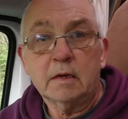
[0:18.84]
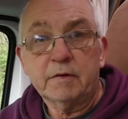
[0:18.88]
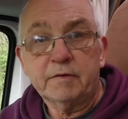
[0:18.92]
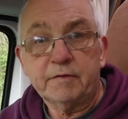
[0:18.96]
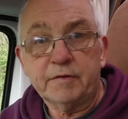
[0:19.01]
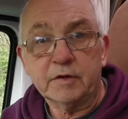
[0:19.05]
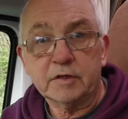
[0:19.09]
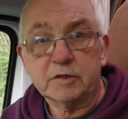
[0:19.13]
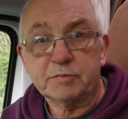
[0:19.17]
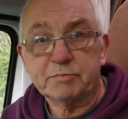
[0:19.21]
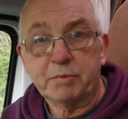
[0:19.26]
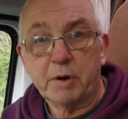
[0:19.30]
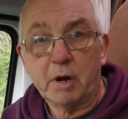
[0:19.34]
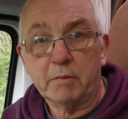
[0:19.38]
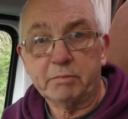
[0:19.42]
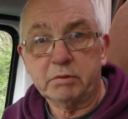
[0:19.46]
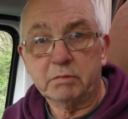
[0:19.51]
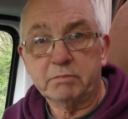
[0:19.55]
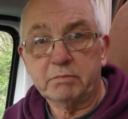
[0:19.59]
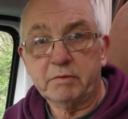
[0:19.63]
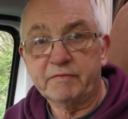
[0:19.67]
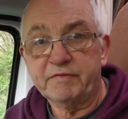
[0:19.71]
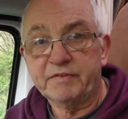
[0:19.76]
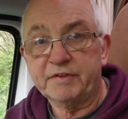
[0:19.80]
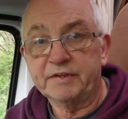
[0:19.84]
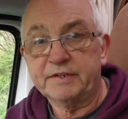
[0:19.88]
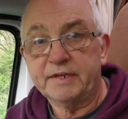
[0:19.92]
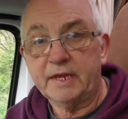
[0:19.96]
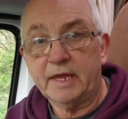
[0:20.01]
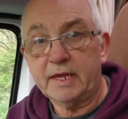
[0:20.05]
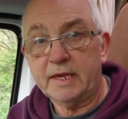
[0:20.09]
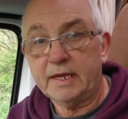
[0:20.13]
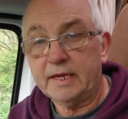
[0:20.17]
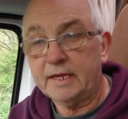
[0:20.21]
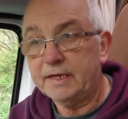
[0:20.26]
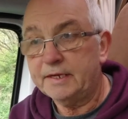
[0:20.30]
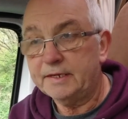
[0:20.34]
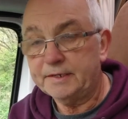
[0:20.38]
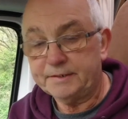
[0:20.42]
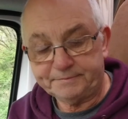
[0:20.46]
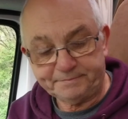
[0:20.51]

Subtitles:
First problem of the day.